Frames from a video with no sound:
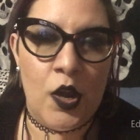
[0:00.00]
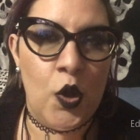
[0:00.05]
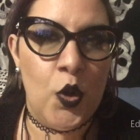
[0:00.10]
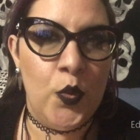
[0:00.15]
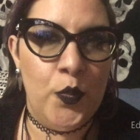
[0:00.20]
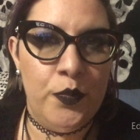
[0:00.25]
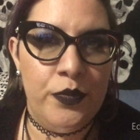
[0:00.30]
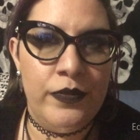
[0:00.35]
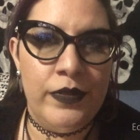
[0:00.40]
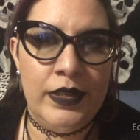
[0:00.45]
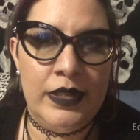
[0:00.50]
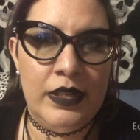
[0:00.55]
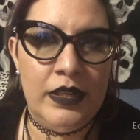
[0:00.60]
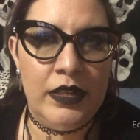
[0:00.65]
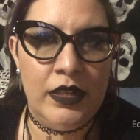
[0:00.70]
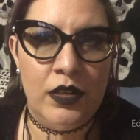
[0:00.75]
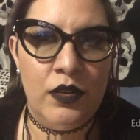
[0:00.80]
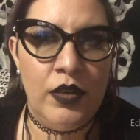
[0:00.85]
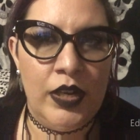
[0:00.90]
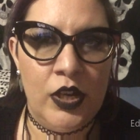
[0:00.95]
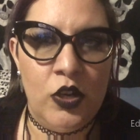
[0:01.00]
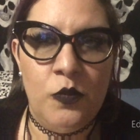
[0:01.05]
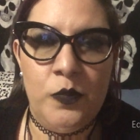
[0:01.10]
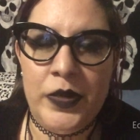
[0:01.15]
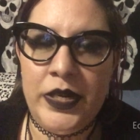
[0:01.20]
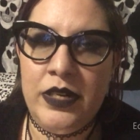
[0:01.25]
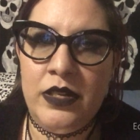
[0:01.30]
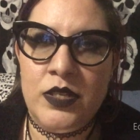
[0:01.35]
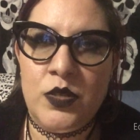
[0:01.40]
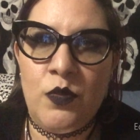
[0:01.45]
hope
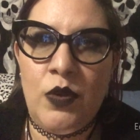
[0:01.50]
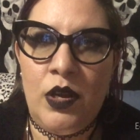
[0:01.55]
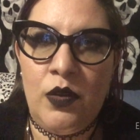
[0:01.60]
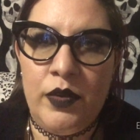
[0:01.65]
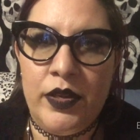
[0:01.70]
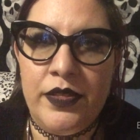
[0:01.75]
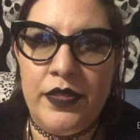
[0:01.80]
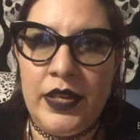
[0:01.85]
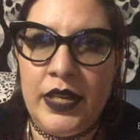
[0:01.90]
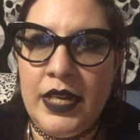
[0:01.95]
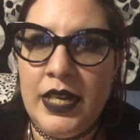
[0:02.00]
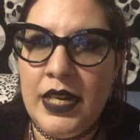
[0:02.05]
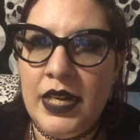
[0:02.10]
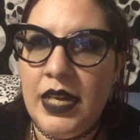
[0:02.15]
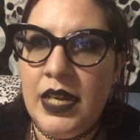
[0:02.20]
he does well with it.